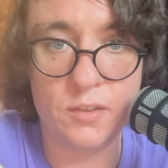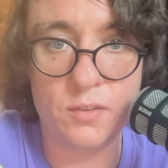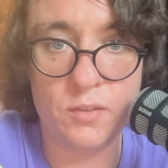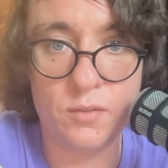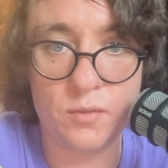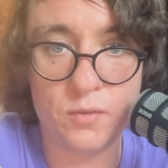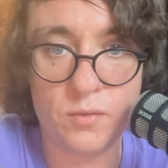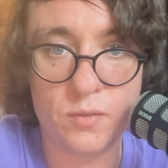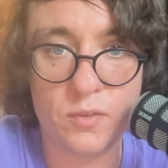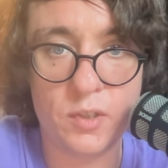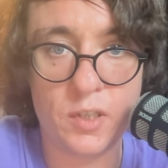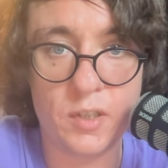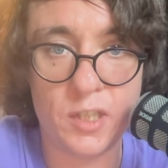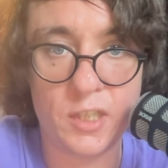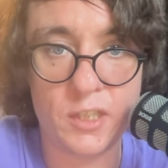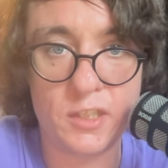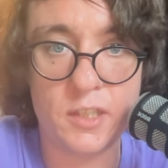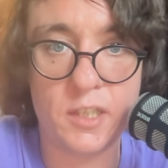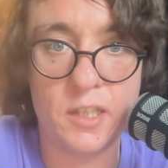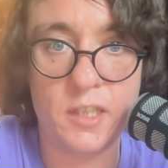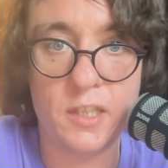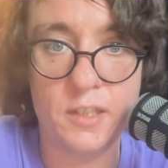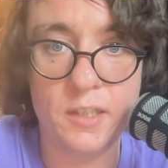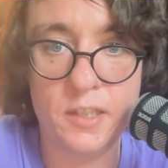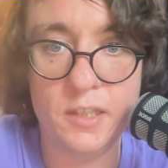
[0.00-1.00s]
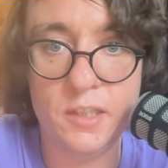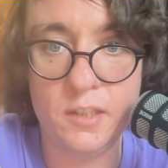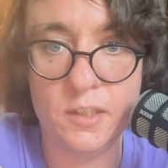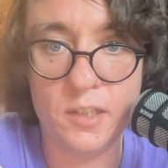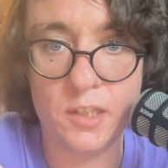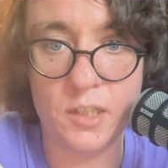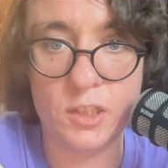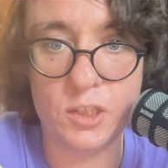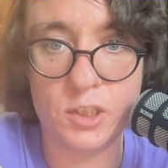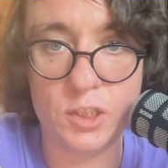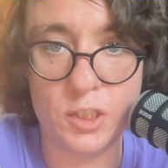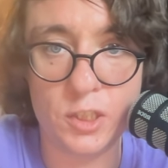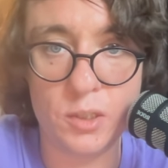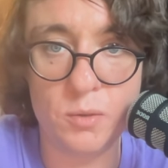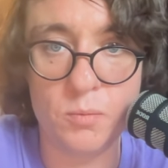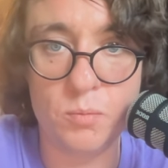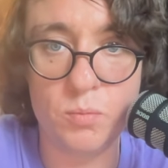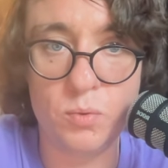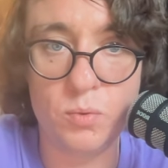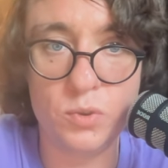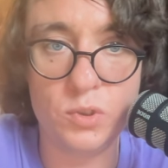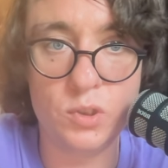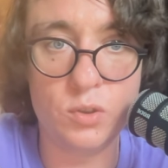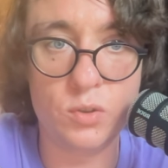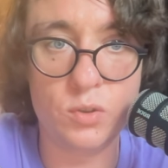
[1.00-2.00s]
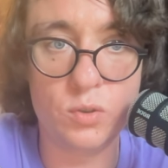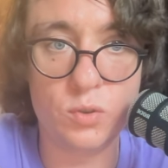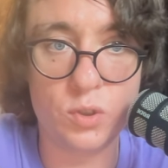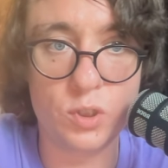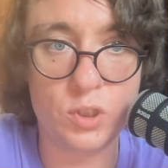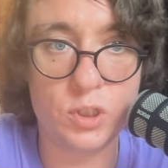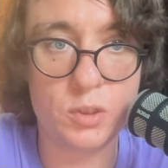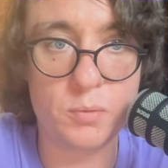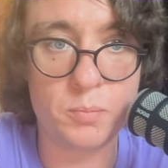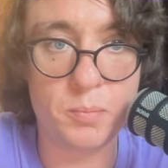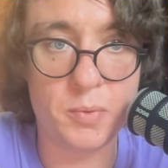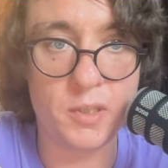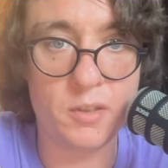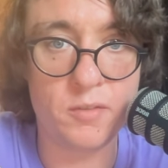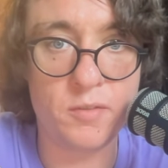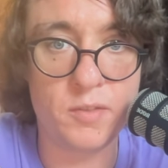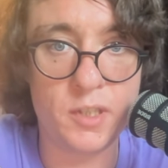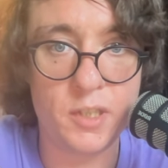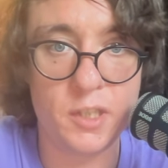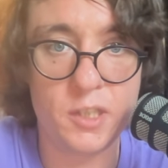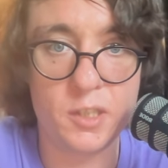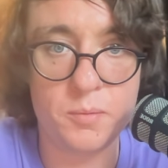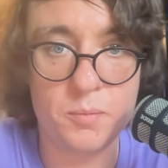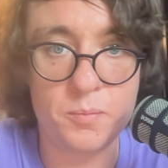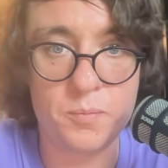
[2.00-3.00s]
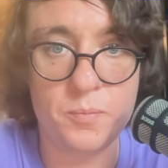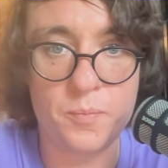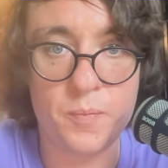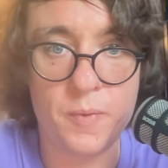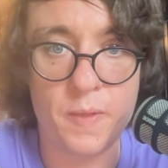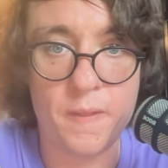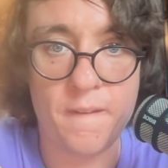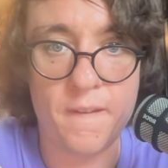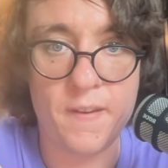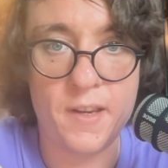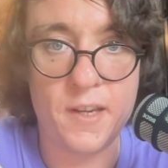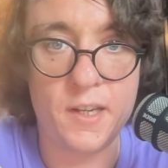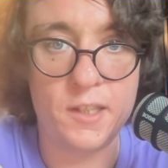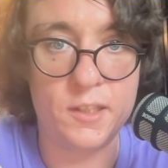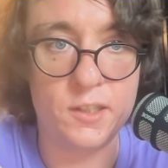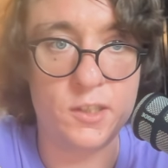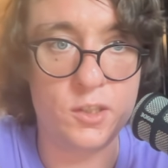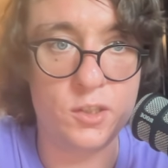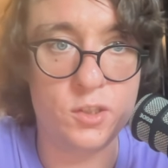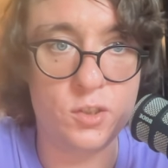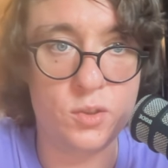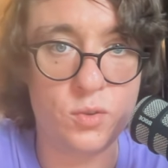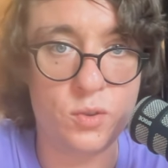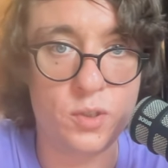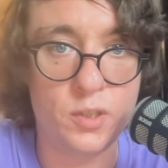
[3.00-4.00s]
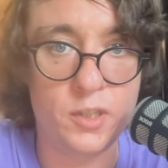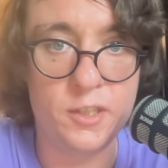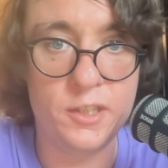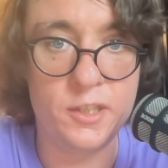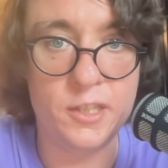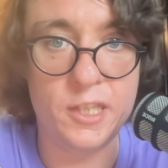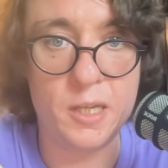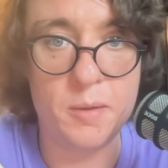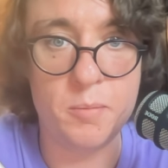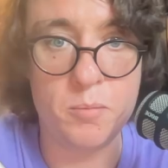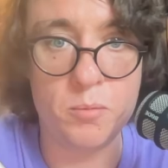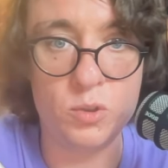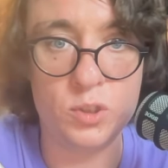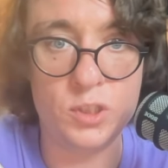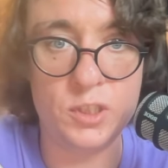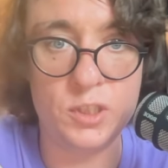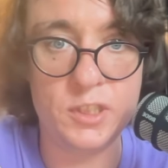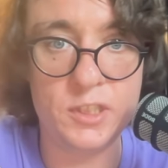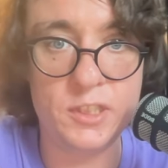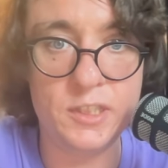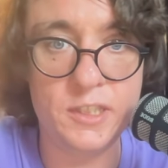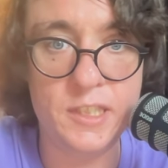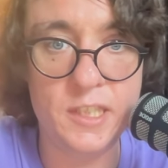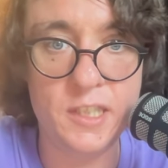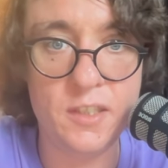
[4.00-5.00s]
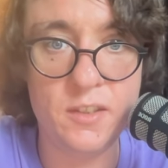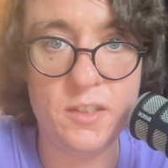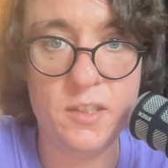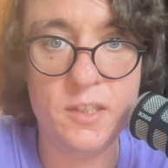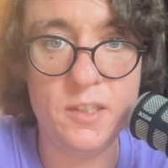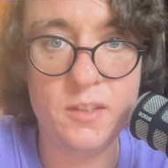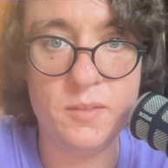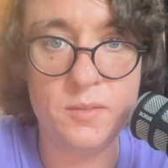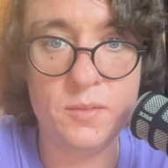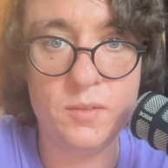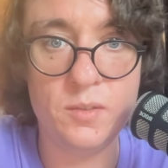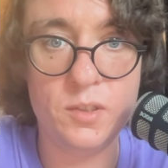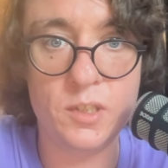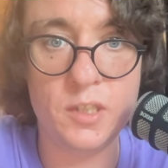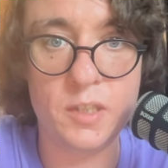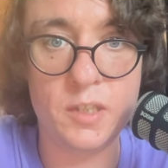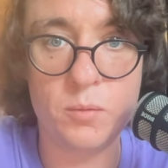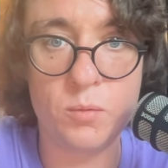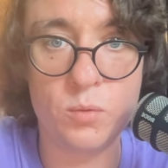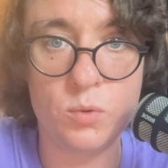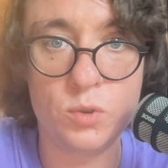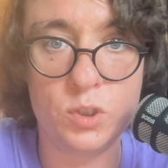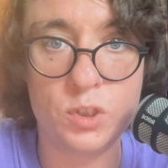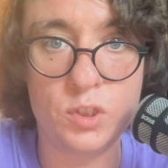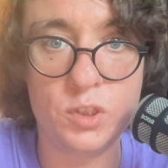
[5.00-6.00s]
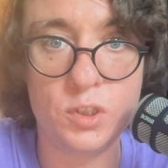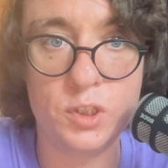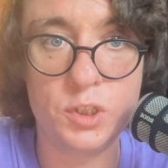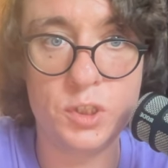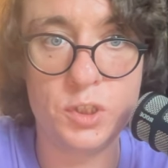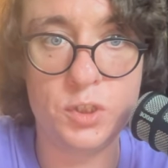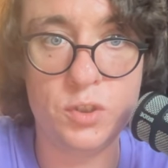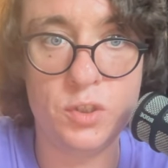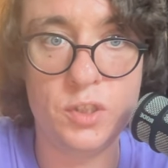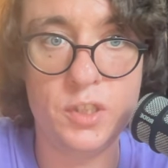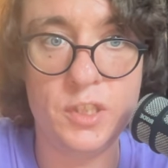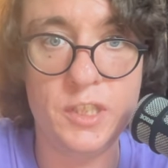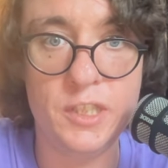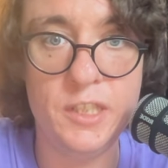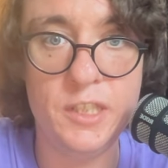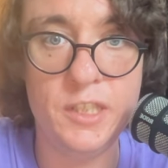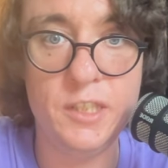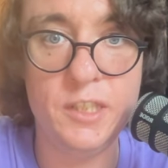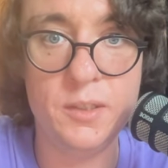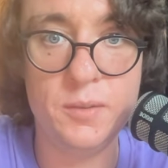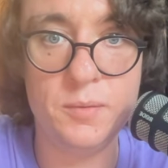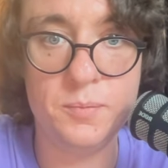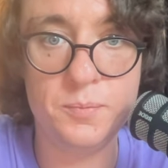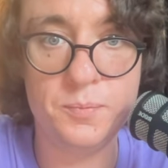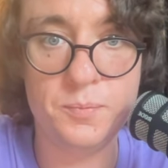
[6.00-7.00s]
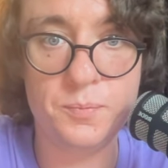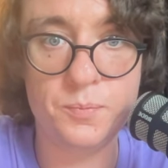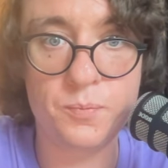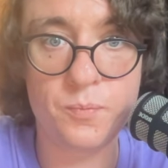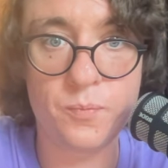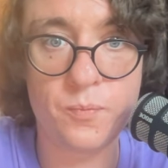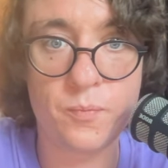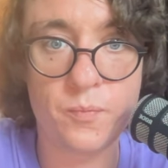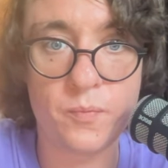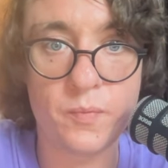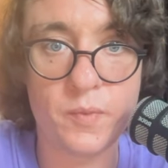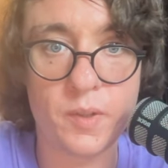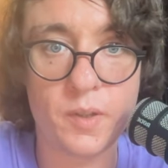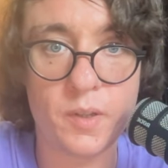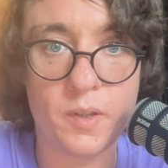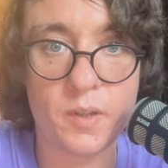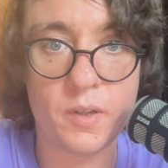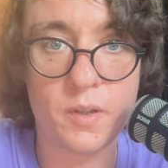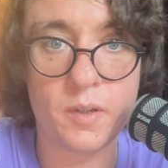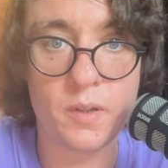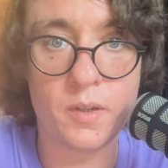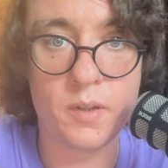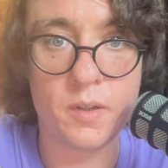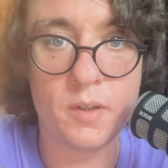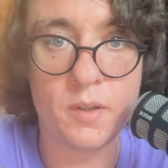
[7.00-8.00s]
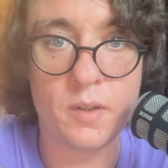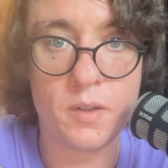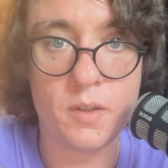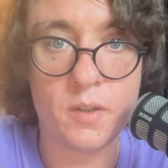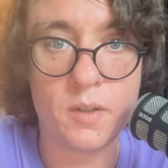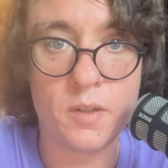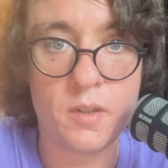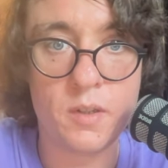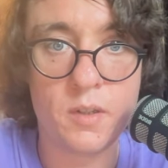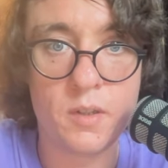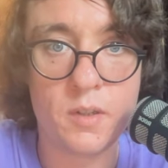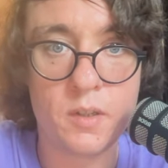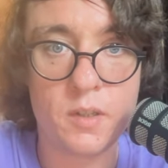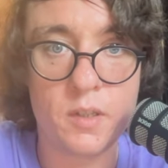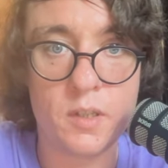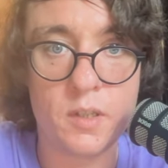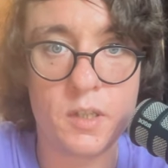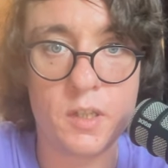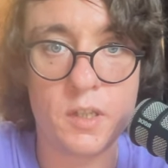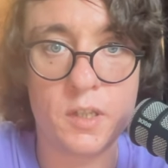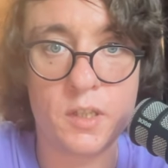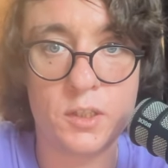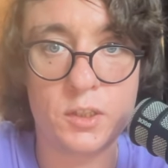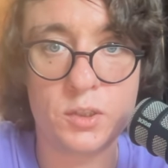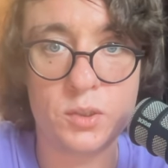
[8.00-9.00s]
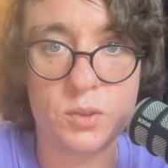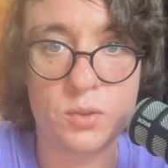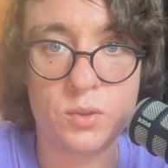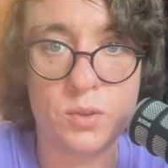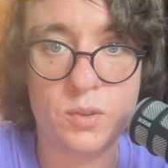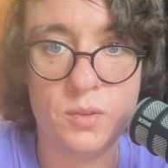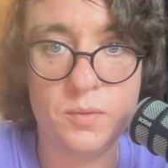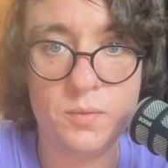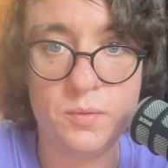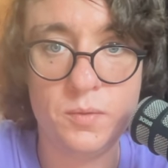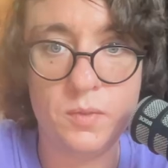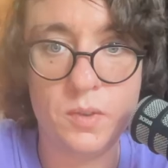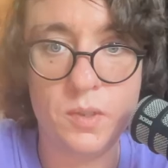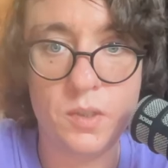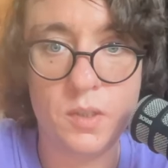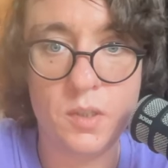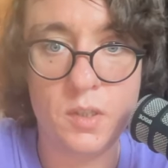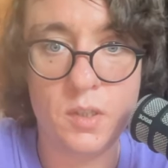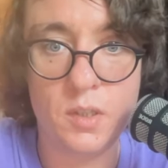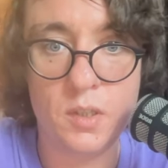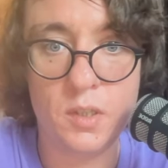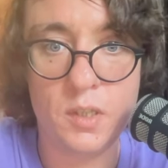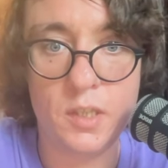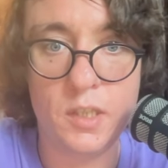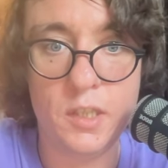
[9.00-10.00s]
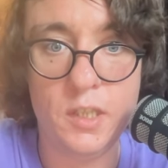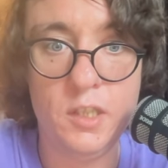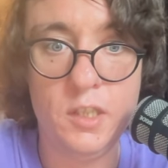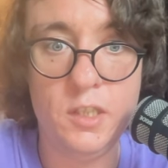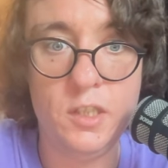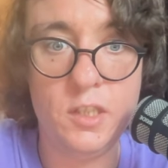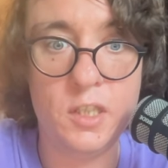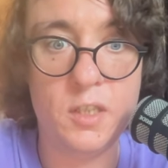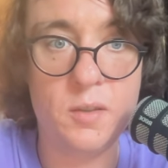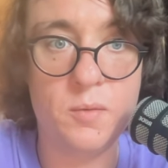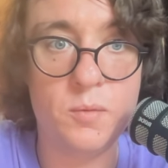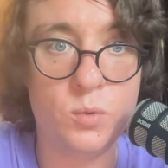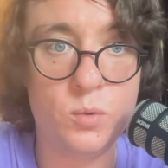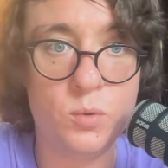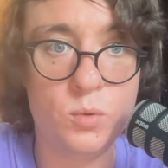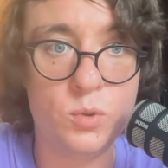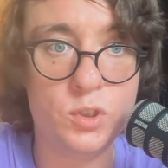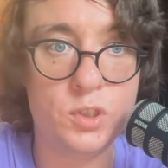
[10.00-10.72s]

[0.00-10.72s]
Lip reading: All right, good. Let's apply this to our other inputs too. We've done name. We need a username as well. Okay? And we need a description.